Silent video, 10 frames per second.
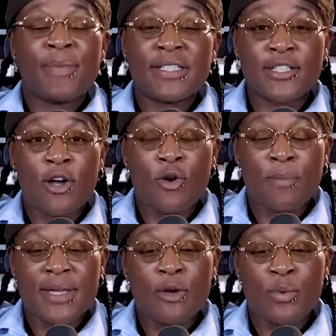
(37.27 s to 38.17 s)
So
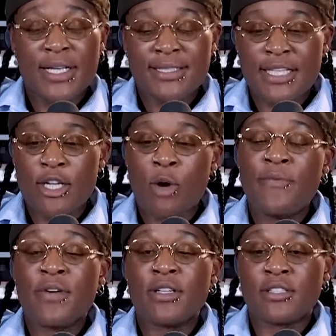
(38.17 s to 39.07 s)
me and Wiz said, yo,
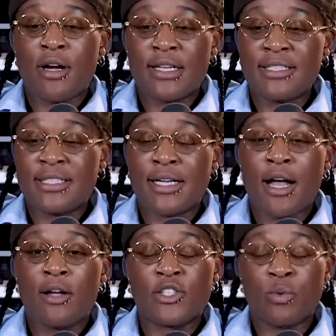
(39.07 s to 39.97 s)
we finna start this shit
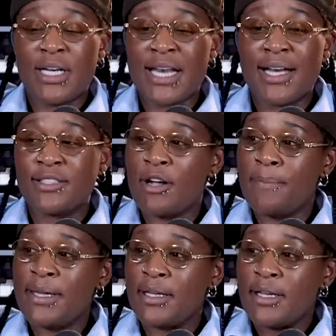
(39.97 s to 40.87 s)
called 2090s
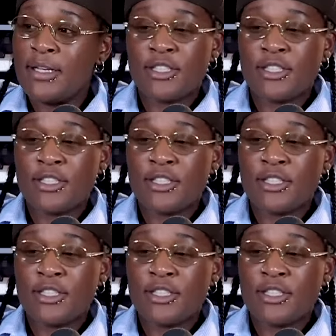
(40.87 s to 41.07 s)
R&B.